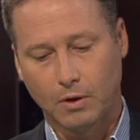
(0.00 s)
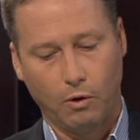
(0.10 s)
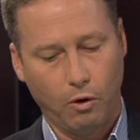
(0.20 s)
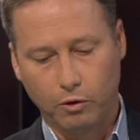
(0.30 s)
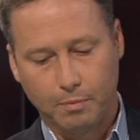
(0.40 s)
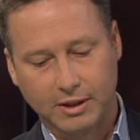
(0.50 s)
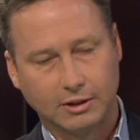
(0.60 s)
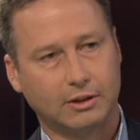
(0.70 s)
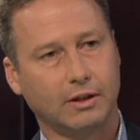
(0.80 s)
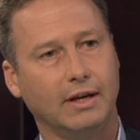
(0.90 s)
All the
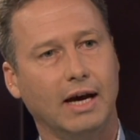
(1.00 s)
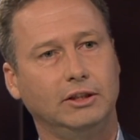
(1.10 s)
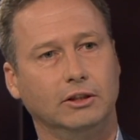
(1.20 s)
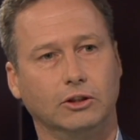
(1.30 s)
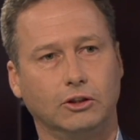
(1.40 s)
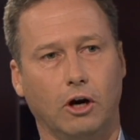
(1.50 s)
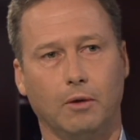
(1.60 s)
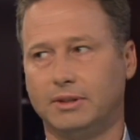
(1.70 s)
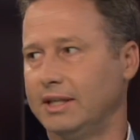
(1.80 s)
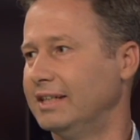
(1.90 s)
business of the nation stops.